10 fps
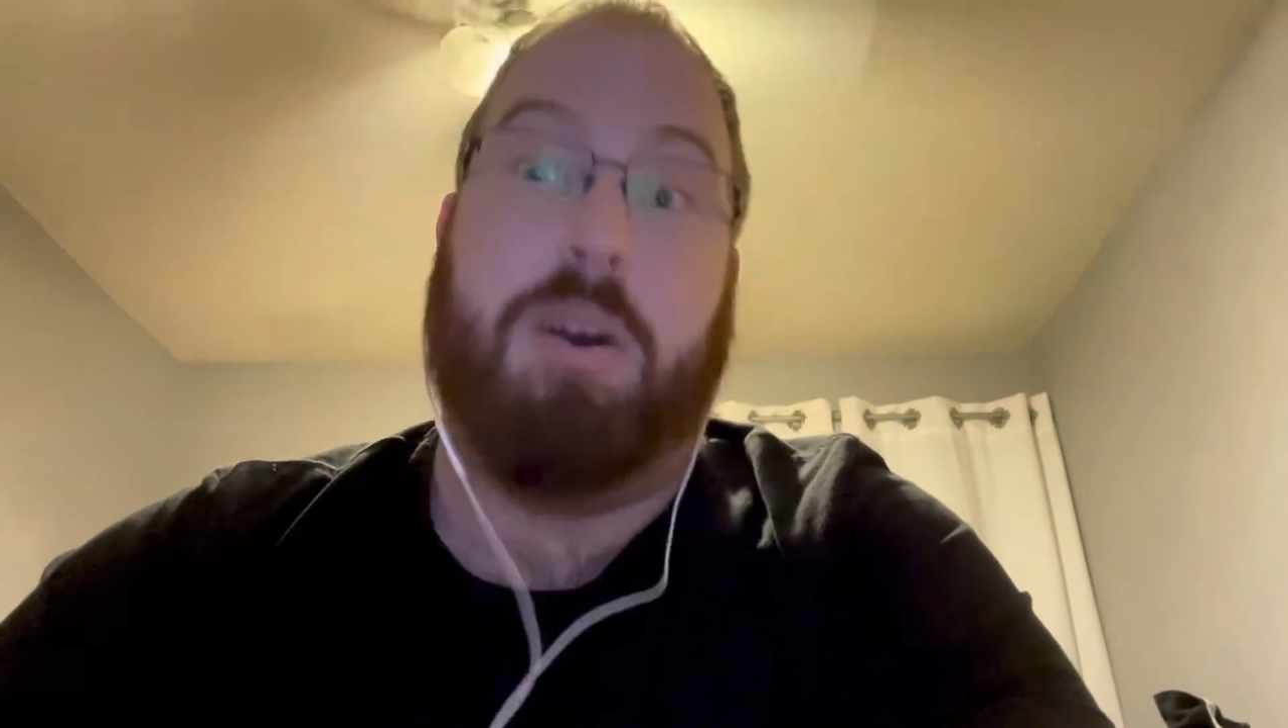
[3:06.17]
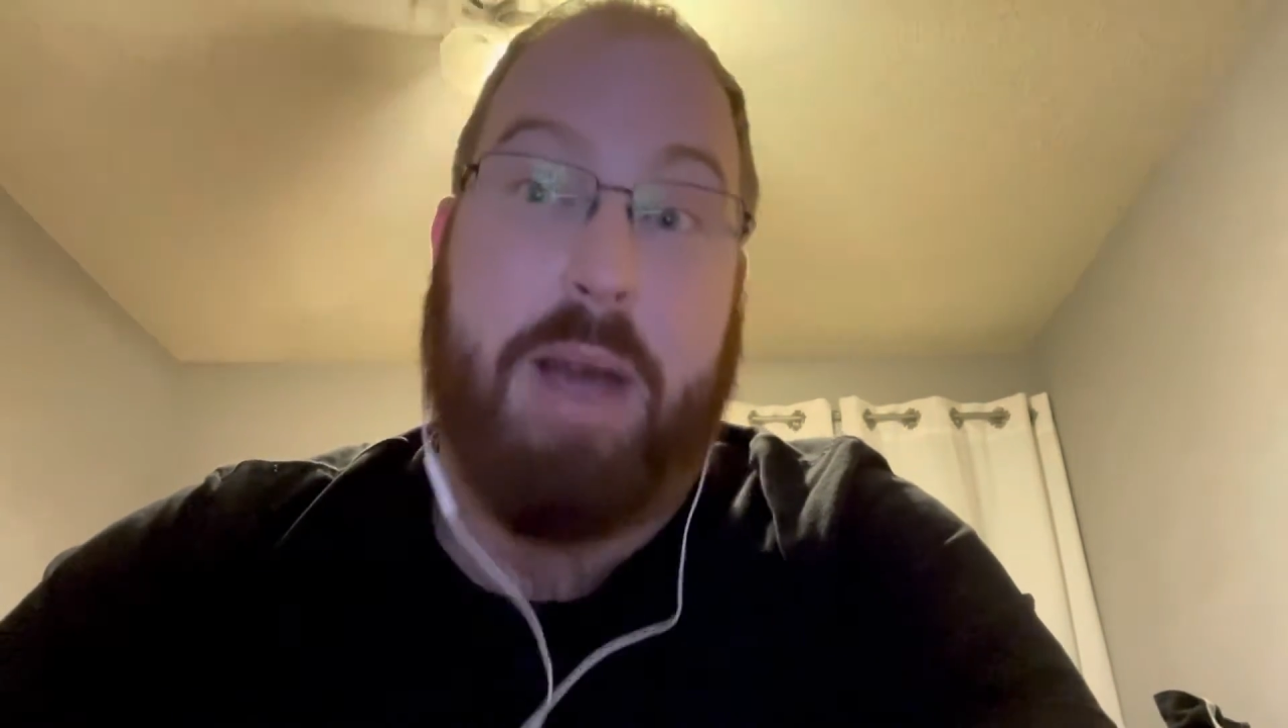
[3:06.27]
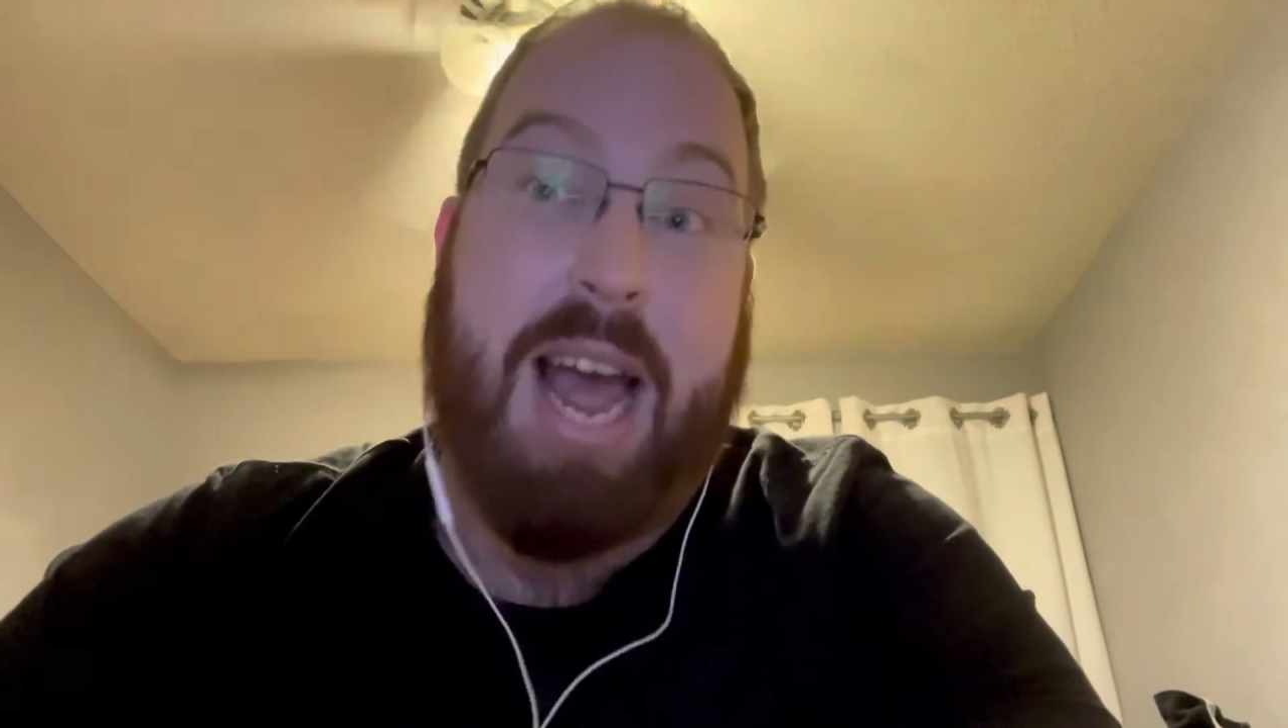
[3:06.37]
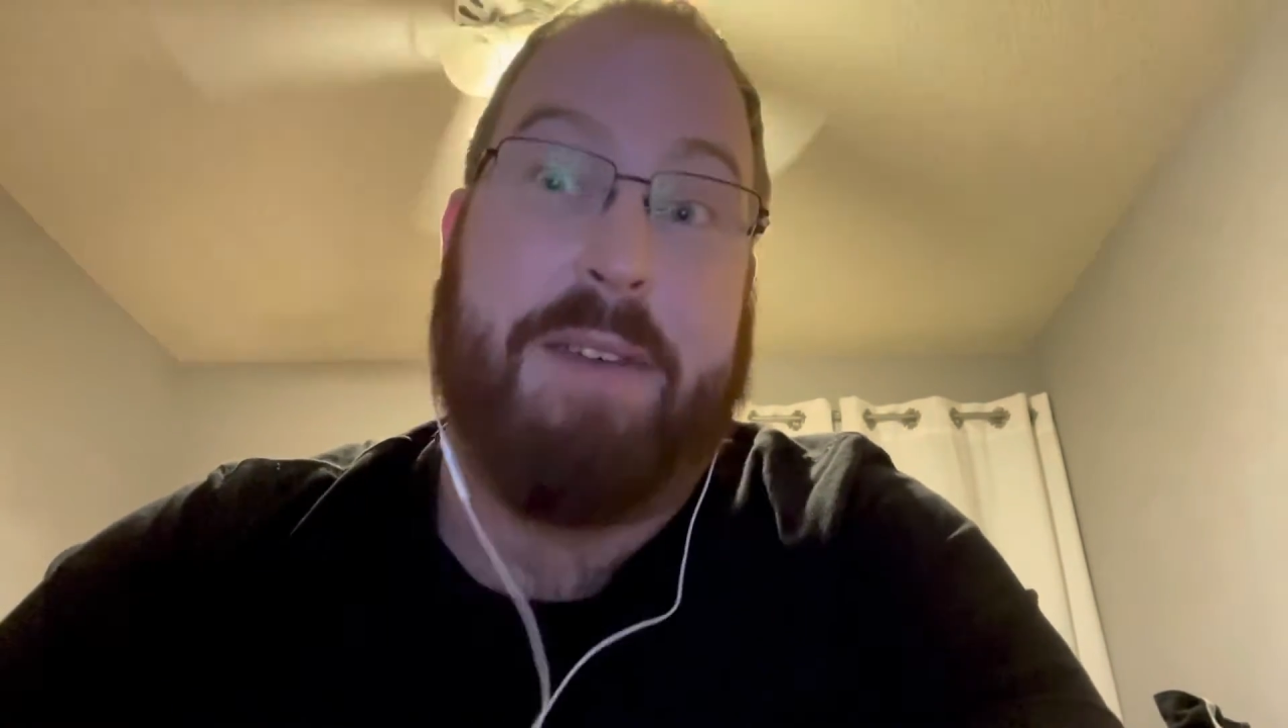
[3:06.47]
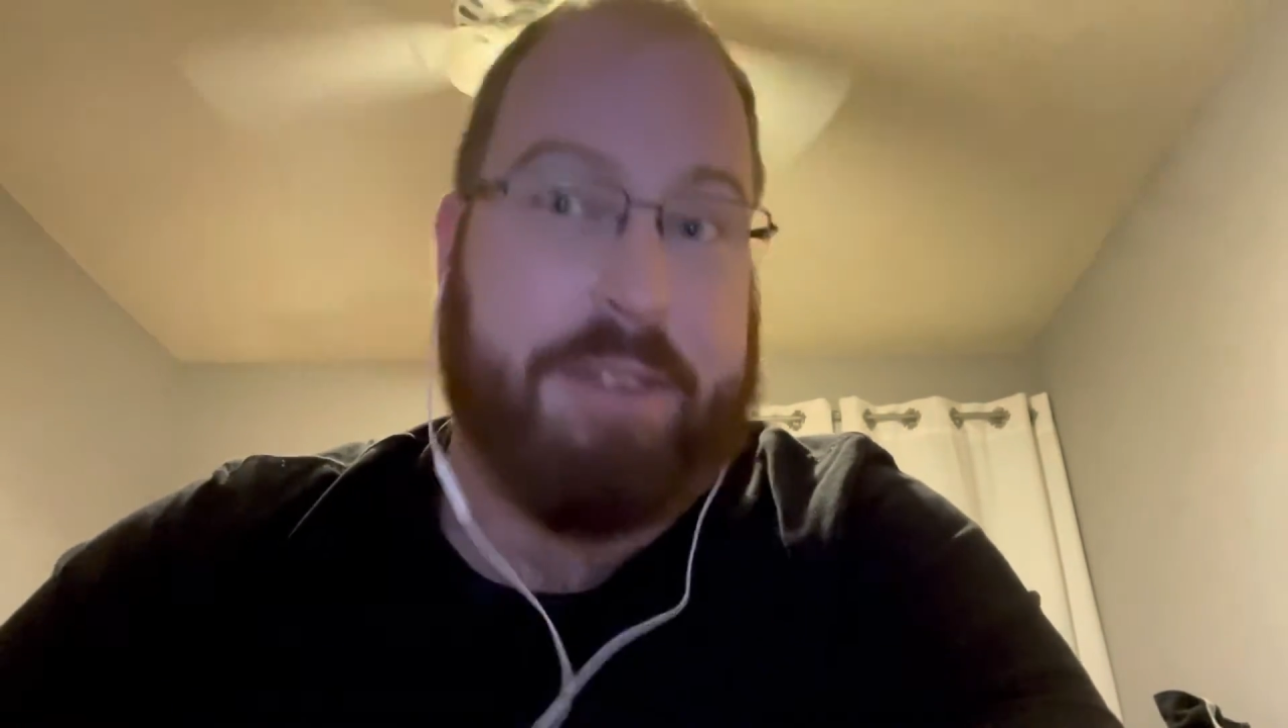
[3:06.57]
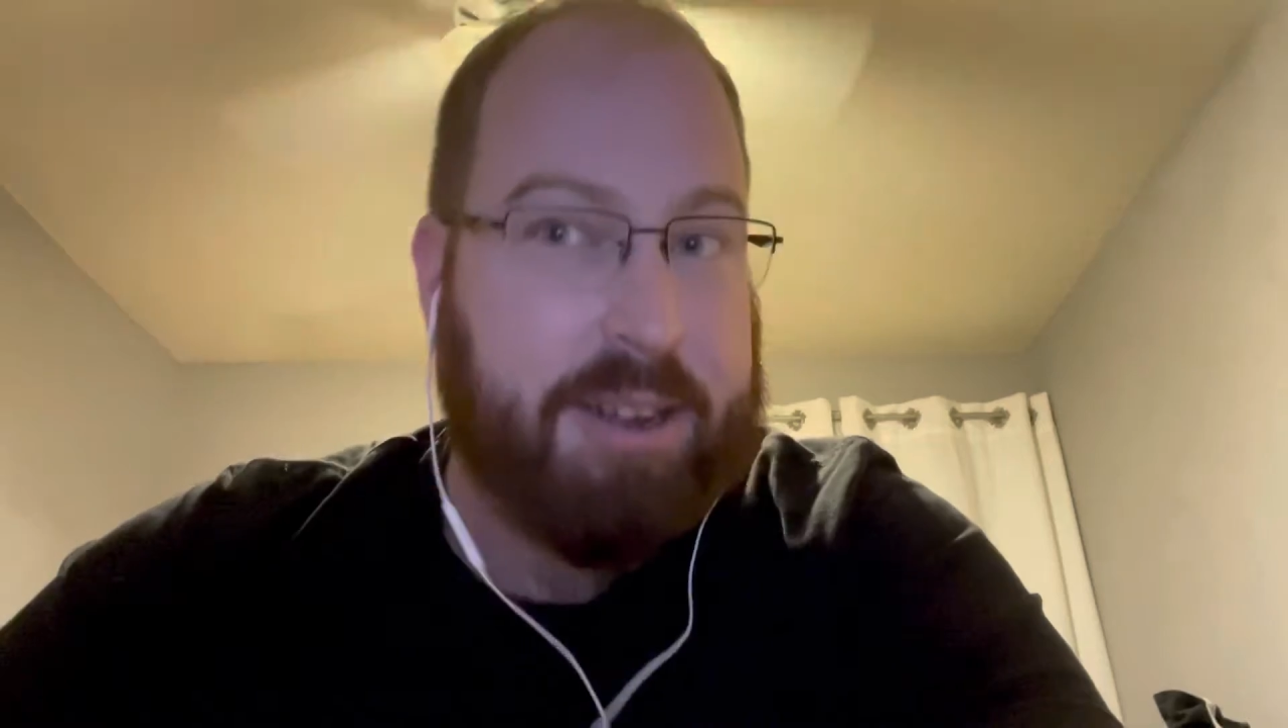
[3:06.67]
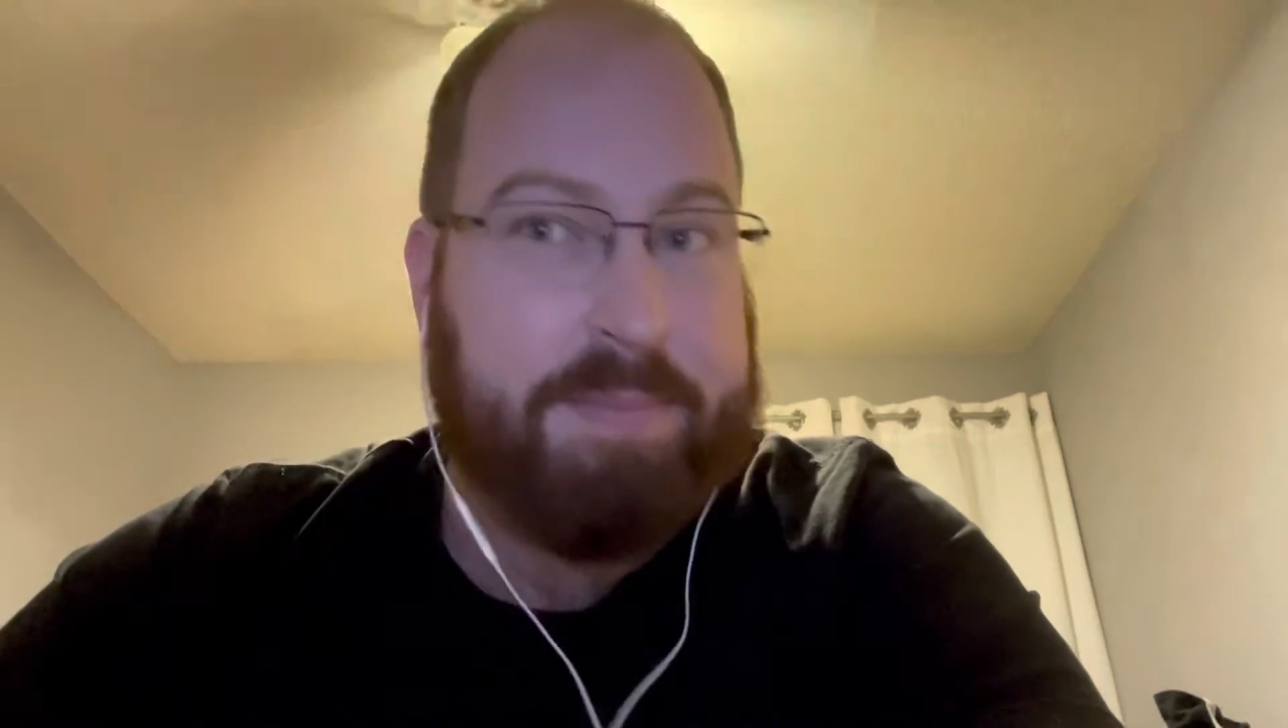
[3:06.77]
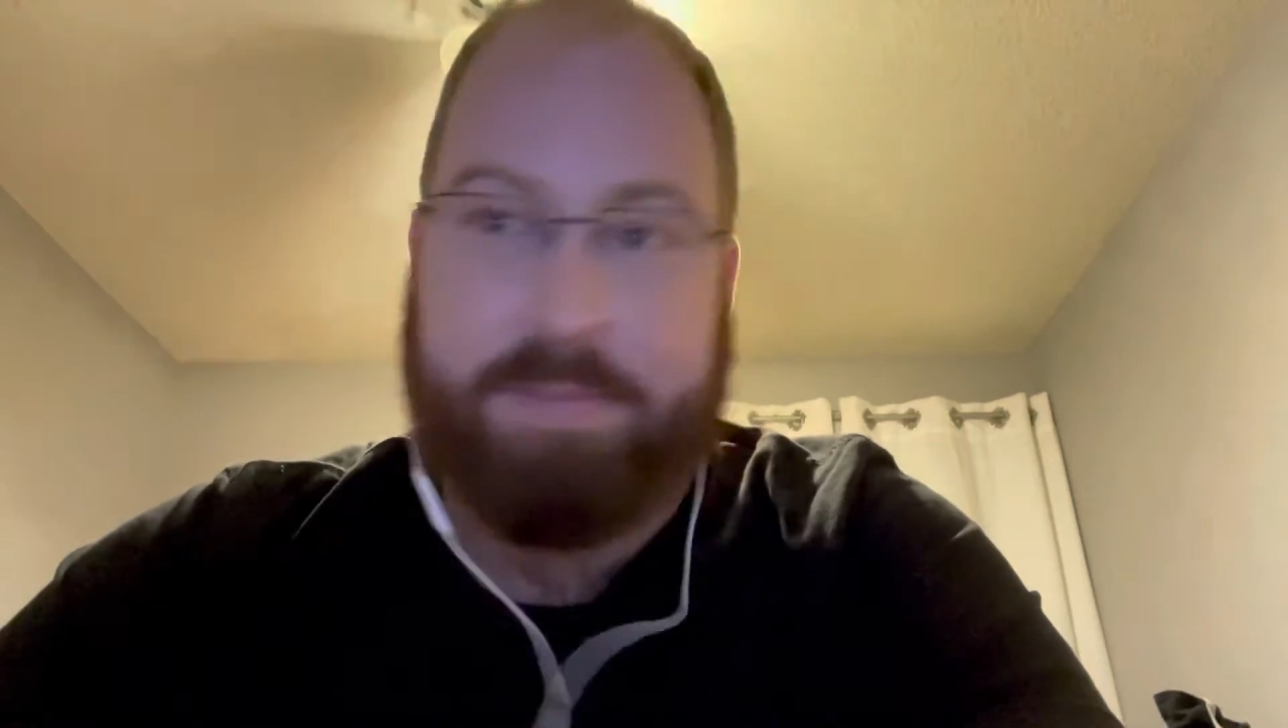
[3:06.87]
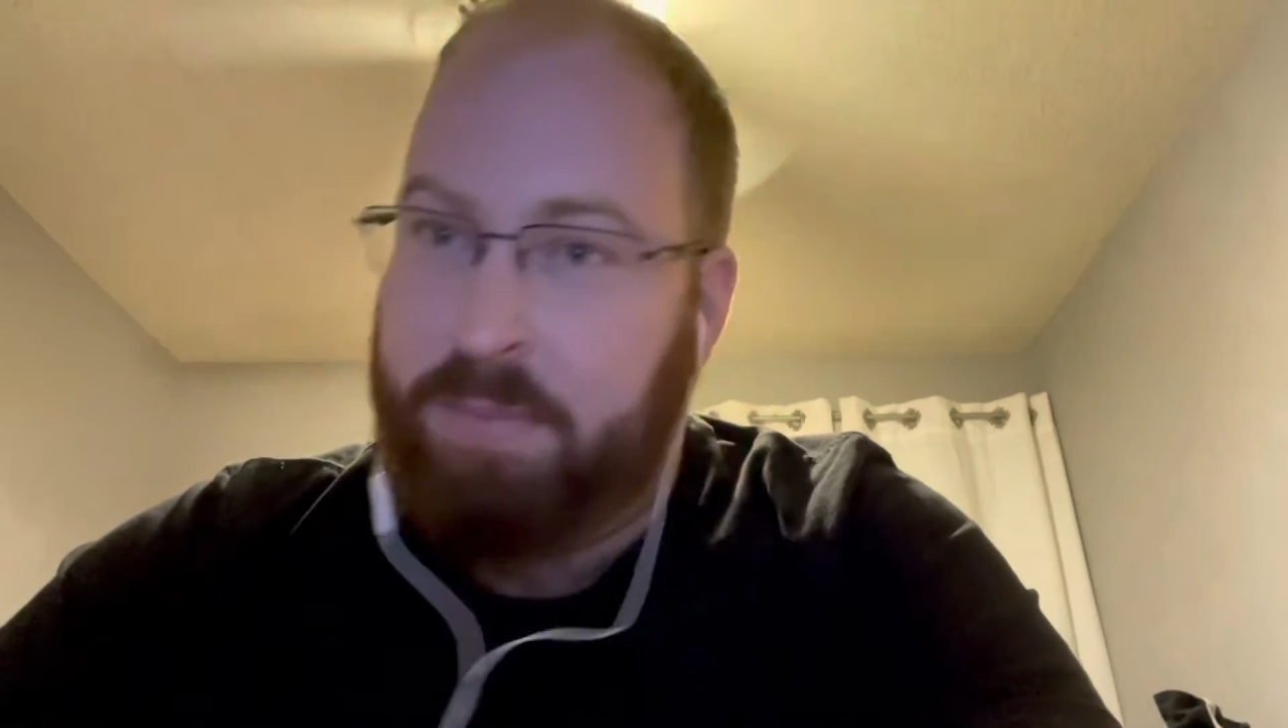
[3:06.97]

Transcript: we have to